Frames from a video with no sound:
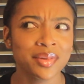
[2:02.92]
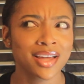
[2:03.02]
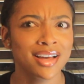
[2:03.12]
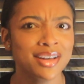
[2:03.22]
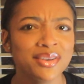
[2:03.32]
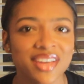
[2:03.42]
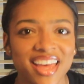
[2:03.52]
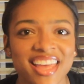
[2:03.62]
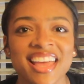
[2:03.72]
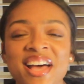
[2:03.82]
be like, oh,
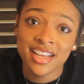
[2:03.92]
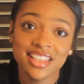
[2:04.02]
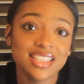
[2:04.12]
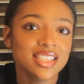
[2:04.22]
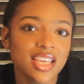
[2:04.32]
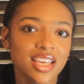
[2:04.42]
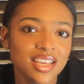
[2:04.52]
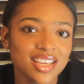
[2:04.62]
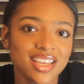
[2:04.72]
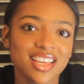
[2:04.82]
okay. The
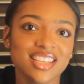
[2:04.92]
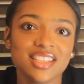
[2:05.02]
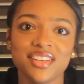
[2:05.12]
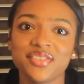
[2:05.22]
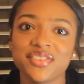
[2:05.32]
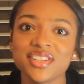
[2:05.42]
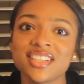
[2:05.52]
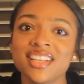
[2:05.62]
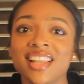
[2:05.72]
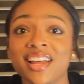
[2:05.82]
T is the
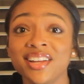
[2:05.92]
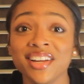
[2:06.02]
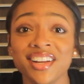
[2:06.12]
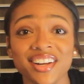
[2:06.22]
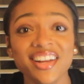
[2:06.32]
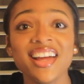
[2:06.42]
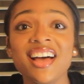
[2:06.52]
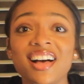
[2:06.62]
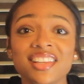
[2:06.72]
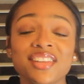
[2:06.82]
first letter.
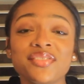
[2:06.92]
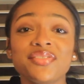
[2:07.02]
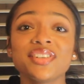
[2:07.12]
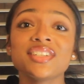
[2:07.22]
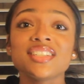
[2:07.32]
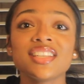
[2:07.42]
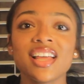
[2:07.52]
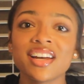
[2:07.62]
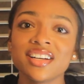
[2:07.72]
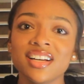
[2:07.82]
The first
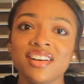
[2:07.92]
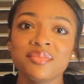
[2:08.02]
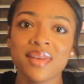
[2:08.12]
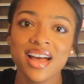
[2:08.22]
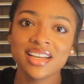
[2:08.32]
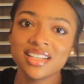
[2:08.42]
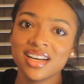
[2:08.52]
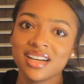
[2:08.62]
letter of my